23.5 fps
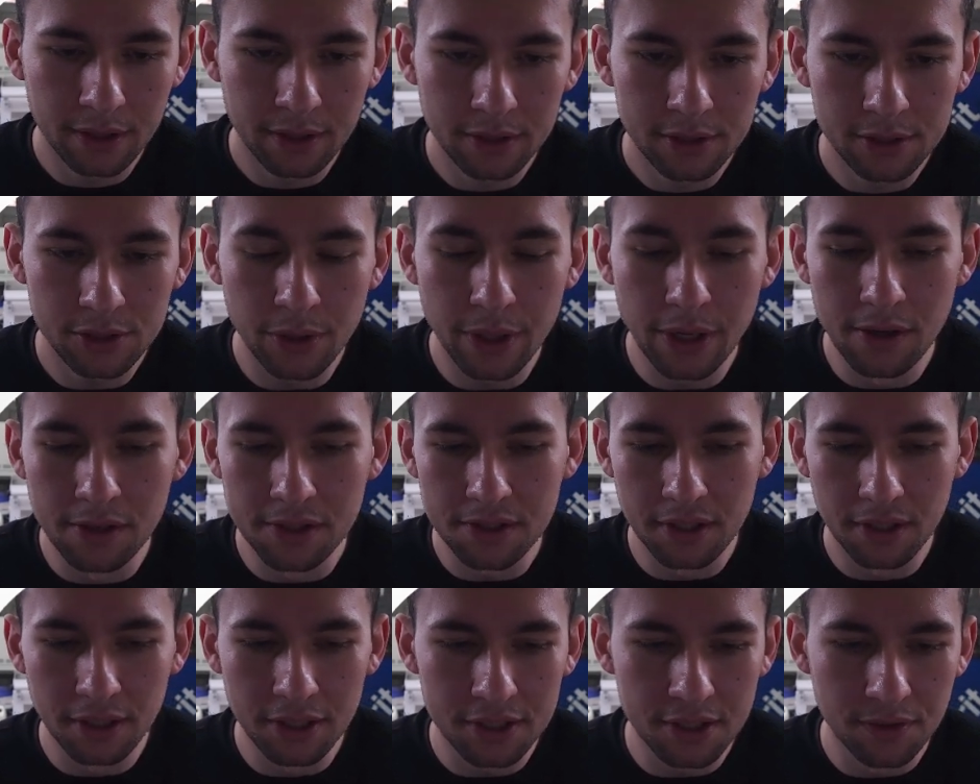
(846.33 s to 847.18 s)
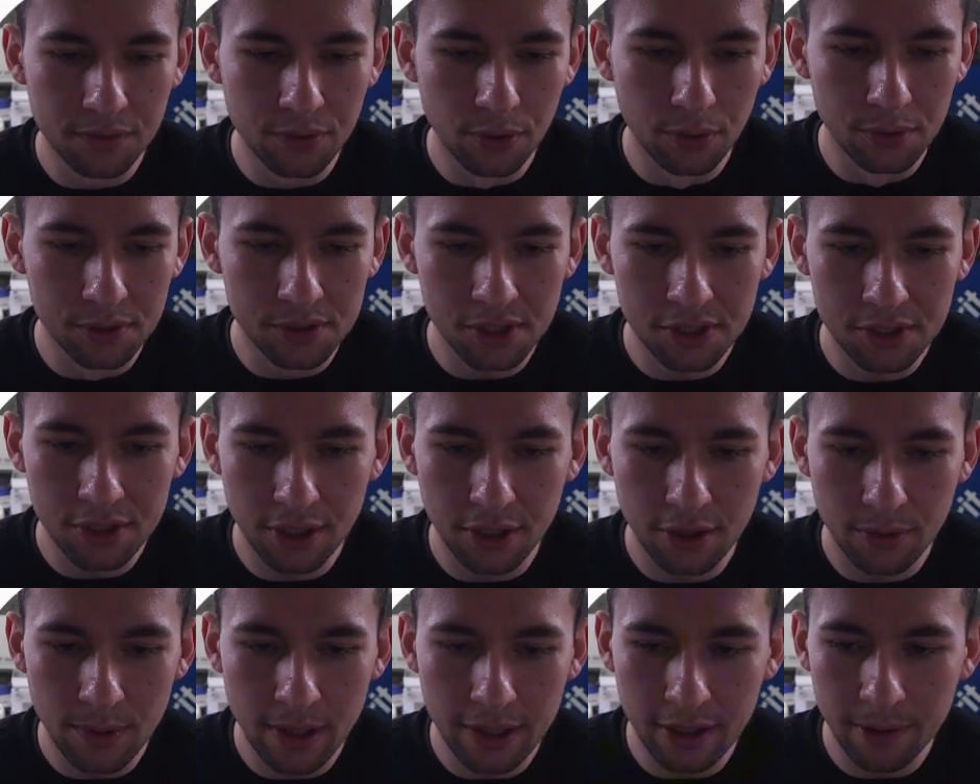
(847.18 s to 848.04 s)
So here's a list of tools it's going
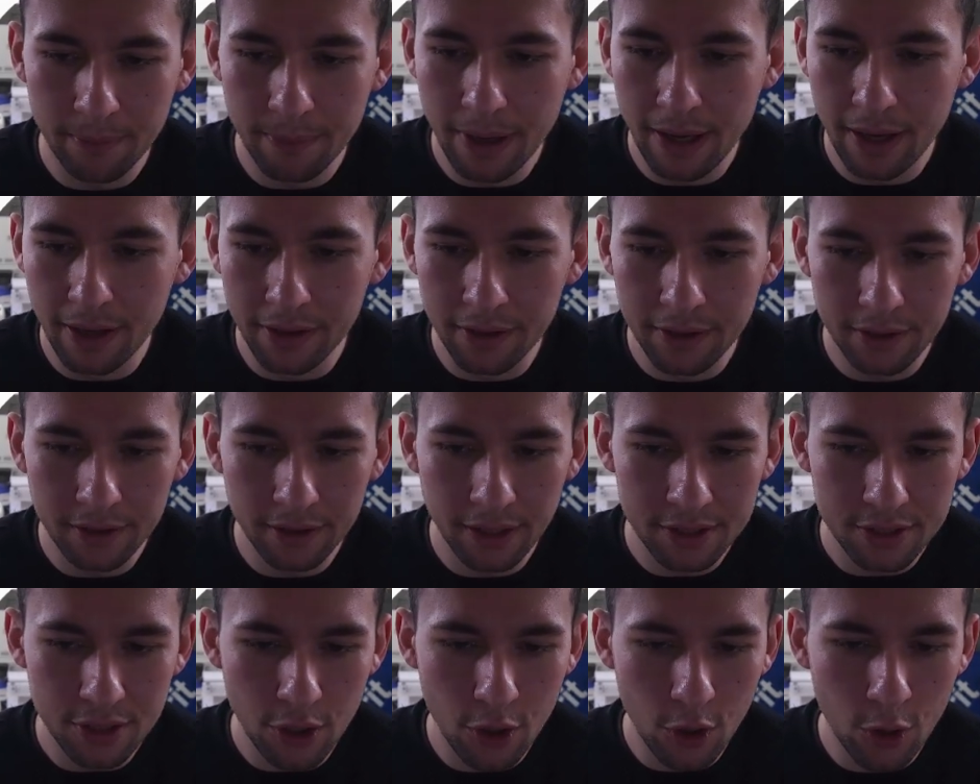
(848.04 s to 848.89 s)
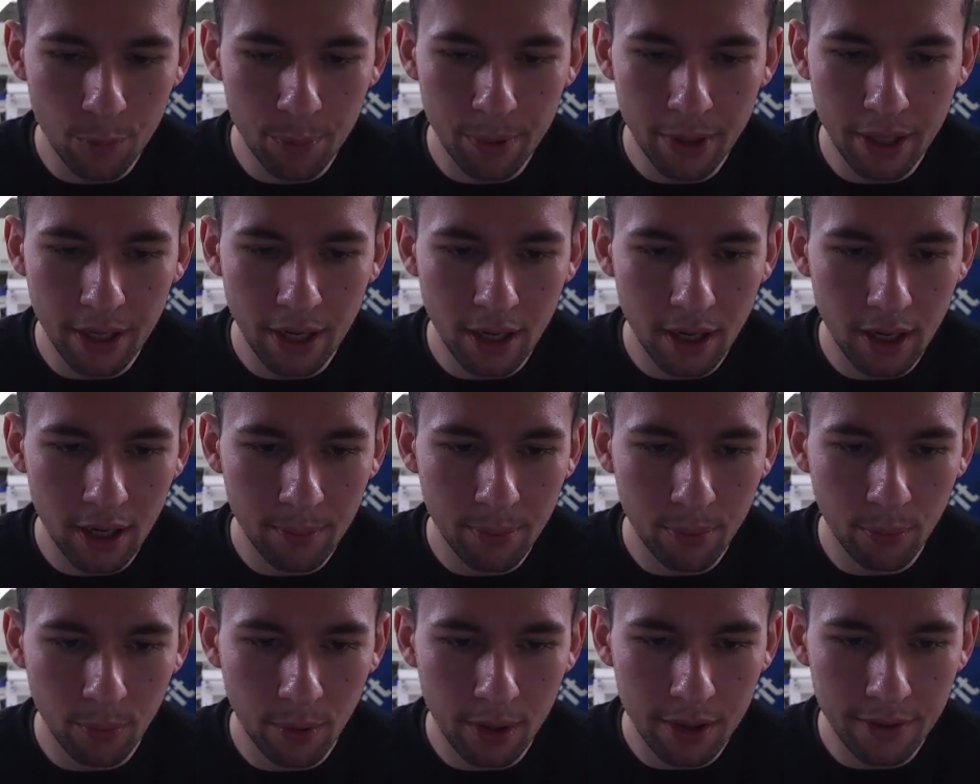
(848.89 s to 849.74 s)
to recommend. Let's open up
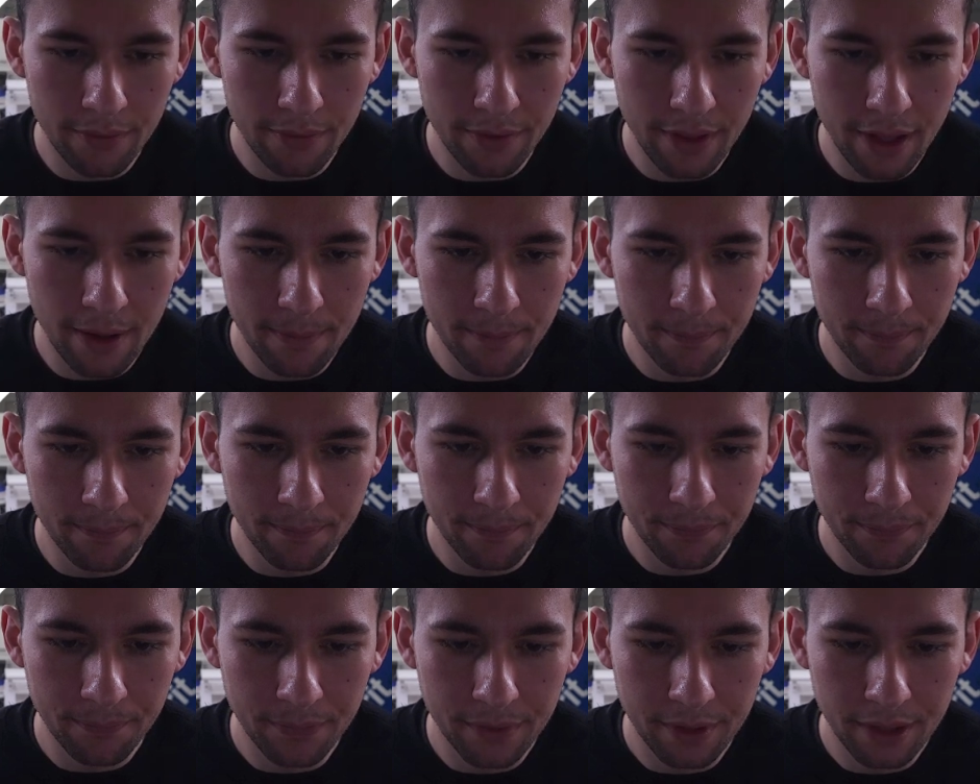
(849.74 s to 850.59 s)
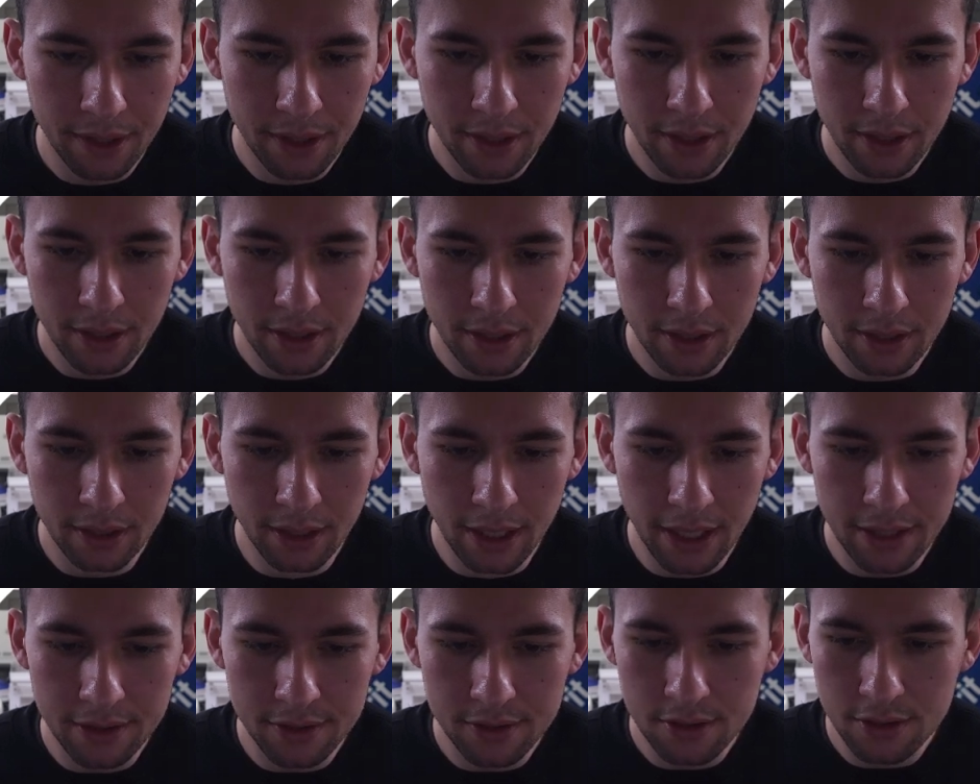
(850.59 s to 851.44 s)
one of them.
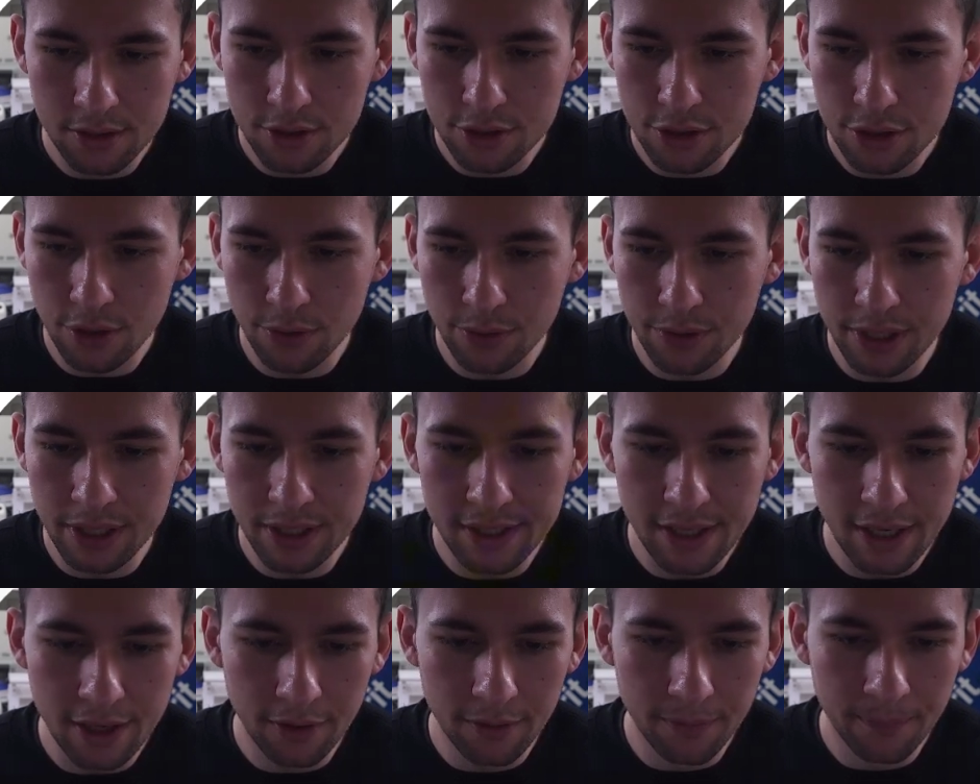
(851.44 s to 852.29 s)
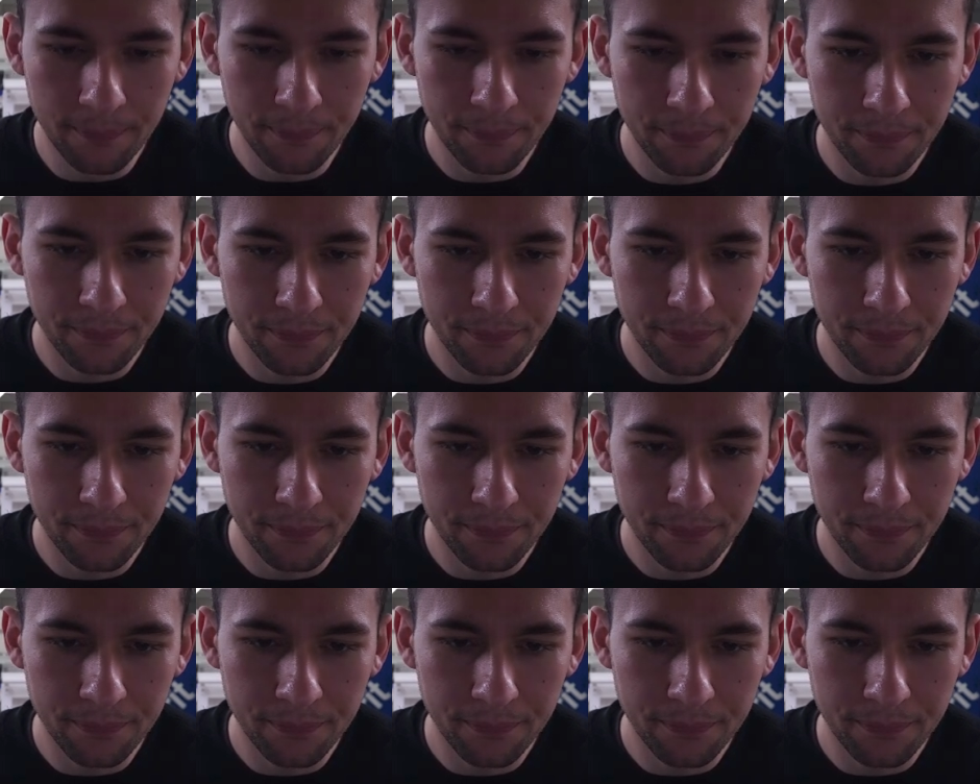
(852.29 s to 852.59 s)
Let's show detail.